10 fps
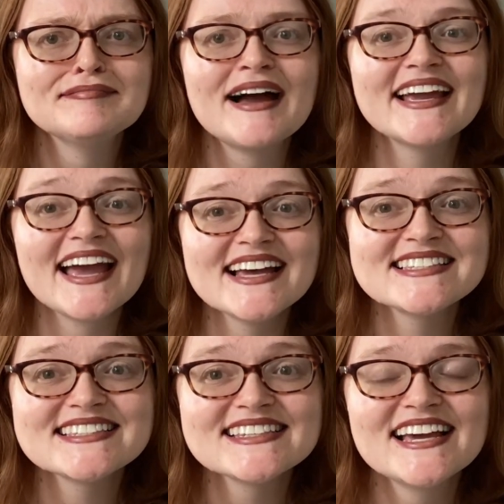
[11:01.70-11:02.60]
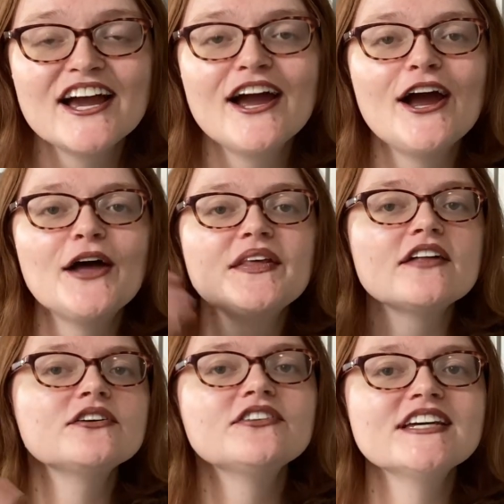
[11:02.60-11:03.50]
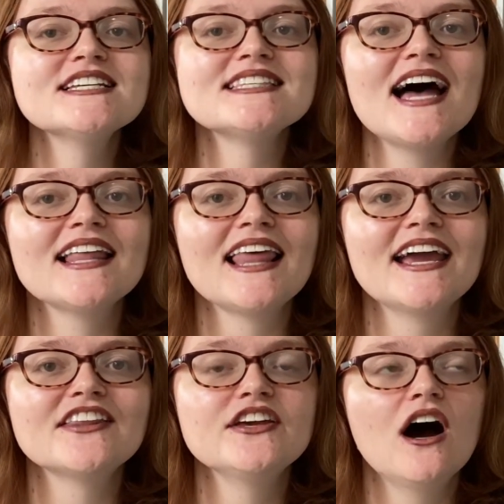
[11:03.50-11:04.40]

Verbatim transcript: I guess. The other thing is that like the